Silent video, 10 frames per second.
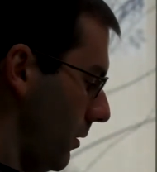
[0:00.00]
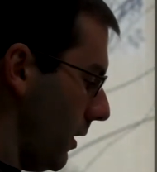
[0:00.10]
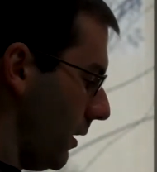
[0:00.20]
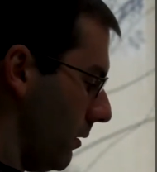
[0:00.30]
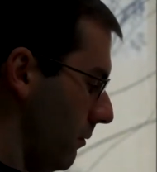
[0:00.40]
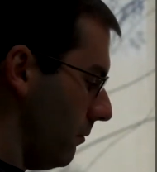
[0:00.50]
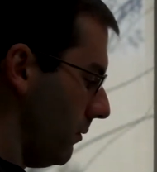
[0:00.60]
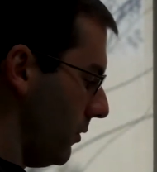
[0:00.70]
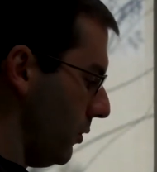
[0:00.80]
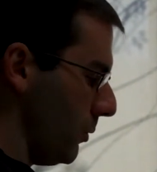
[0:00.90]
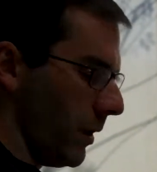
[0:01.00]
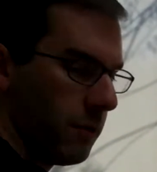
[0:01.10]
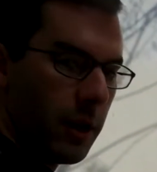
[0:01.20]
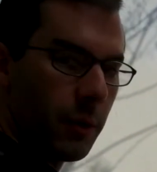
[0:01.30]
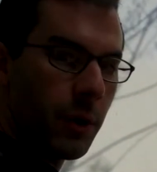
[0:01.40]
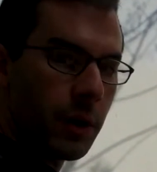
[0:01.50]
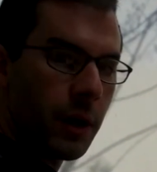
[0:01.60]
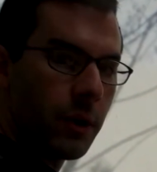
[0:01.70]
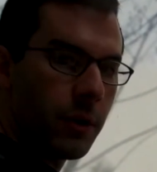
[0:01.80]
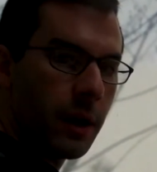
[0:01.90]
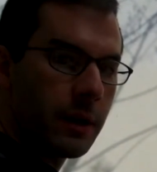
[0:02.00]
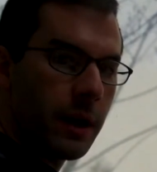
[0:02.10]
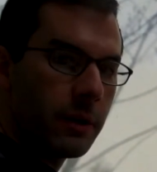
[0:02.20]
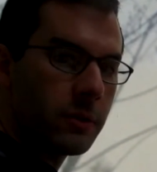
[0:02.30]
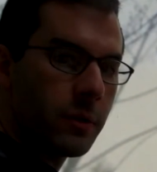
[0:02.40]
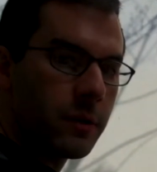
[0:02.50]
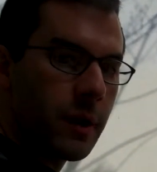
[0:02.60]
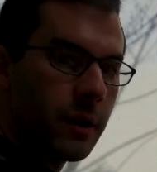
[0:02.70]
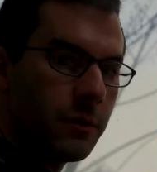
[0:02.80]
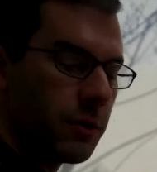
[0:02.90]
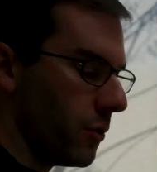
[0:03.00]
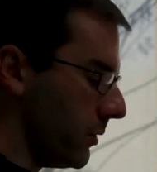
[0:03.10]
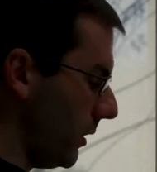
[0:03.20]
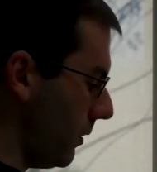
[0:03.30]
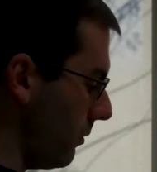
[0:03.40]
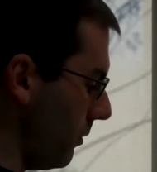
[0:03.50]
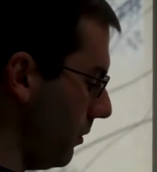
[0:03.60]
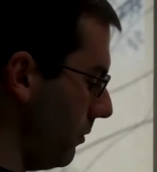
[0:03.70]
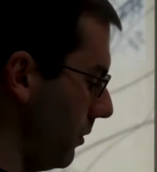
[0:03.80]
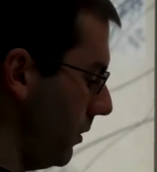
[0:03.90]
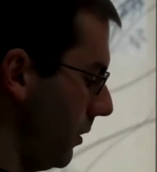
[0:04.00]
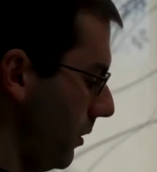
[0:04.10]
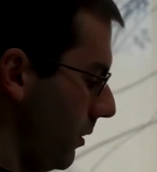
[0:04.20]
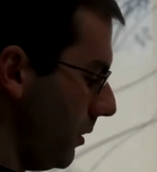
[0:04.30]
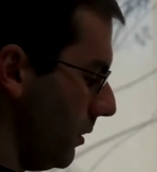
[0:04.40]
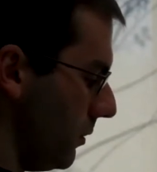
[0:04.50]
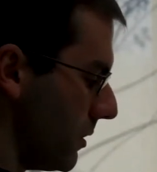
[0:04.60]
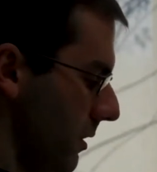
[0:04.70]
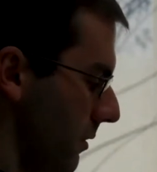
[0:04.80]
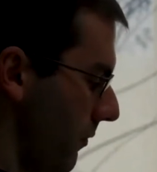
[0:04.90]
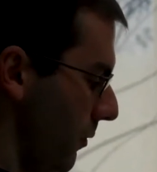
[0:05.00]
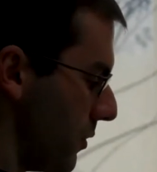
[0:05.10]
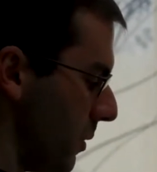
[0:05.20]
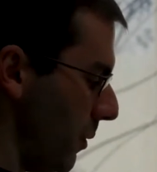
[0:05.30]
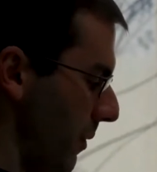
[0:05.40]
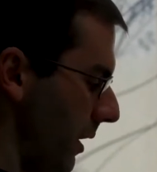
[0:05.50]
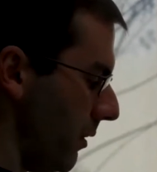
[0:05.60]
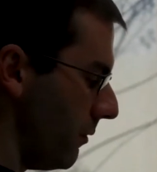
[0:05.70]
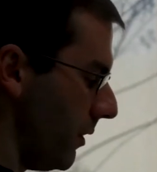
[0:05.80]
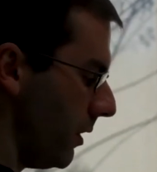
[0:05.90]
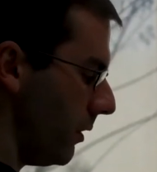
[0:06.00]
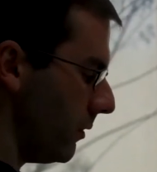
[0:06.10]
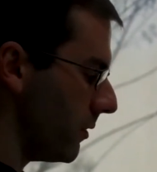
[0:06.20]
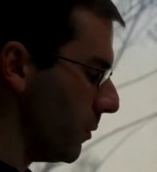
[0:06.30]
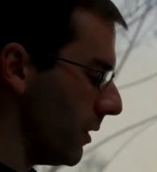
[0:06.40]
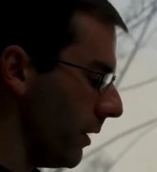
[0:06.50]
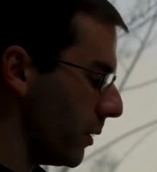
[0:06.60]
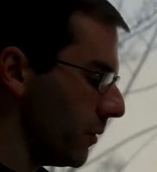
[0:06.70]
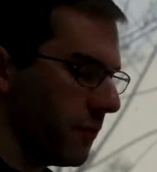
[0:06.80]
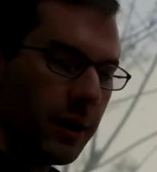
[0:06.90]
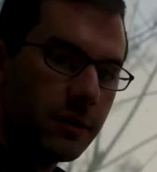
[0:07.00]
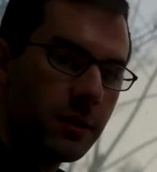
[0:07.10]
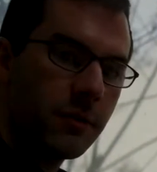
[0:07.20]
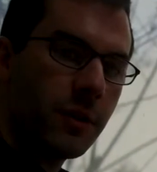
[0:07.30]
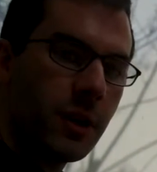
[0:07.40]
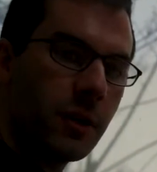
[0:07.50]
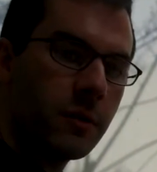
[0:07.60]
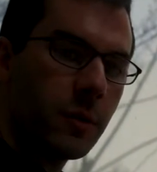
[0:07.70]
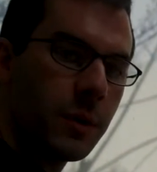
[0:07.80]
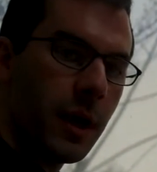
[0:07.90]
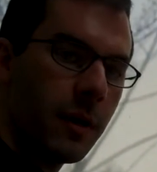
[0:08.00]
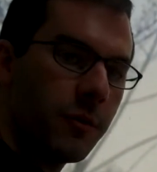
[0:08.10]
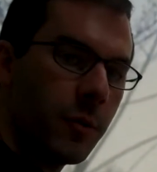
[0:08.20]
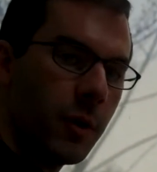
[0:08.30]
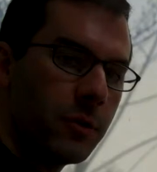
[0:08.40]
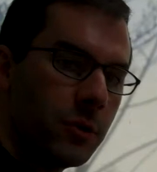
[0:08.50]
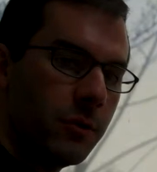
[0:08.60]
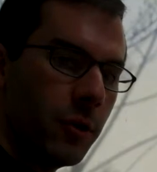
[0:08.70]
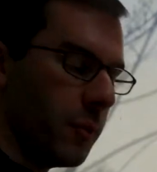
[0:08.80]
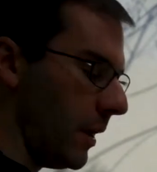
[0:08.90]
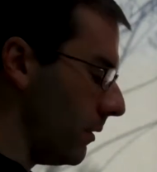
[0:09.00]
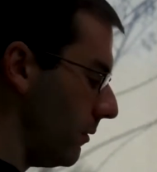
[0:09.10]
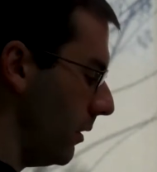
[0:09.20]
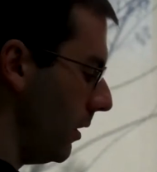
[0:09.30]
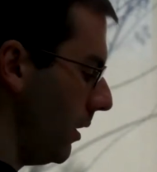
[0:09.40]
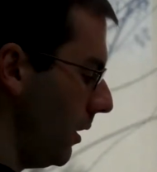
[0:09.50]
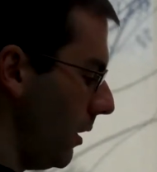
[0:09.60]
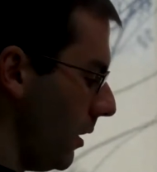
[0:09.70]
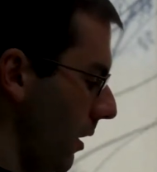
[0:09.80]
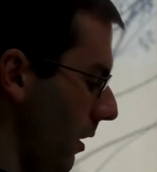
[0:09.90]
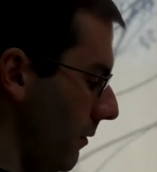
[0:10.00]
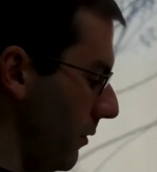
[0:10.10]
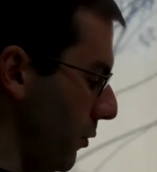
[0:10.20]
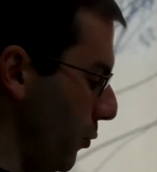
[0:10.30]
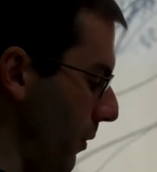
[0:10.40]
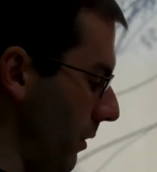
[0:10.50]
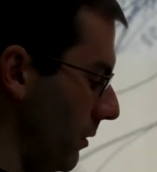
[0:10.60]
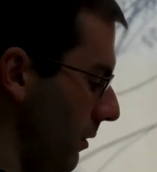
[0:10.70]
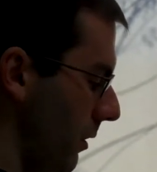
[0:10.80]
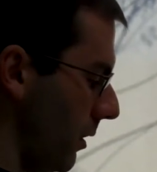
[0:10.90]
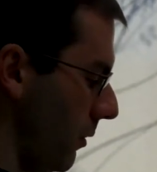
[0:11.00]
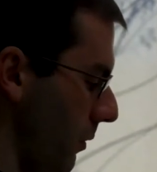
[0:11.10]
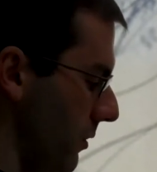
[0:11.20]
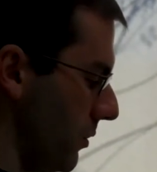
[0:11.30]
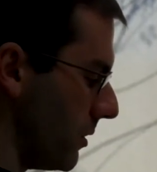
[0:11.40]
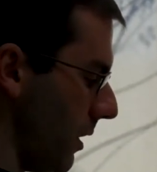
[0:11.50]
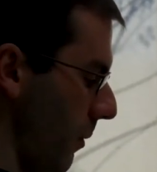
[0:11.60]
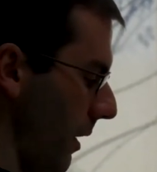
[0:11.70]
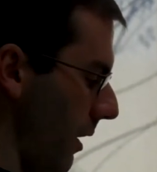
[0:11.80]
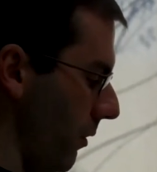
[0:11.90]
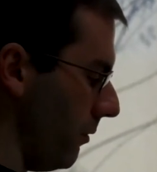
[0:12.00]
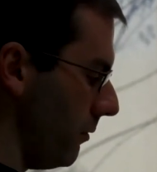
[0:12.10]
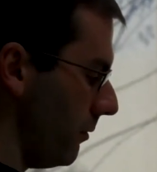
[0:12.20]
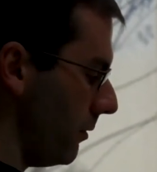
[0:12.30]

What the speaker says: They can do whatever they want later that day, so it's not difficult to get through. You'll see from some of my other videos, some of the liquid facelift videos that we have for both Juvederm and Voluma, which just came out.